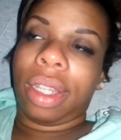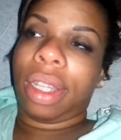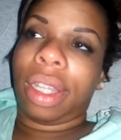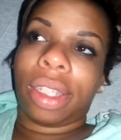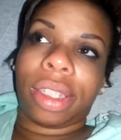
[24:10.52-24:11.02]

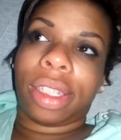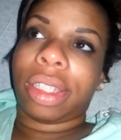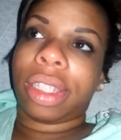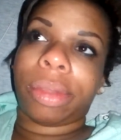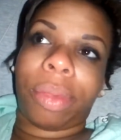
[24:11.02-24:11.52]
it's
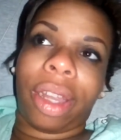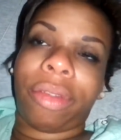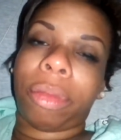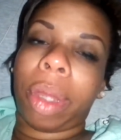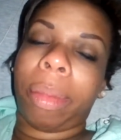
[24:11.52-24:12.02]
just pray
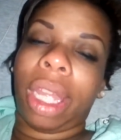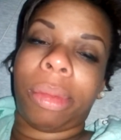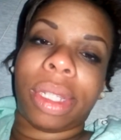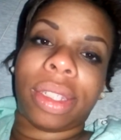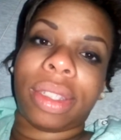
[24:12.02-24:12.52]
for my
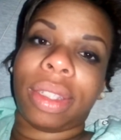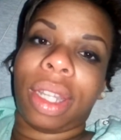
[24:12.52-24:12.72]
babies.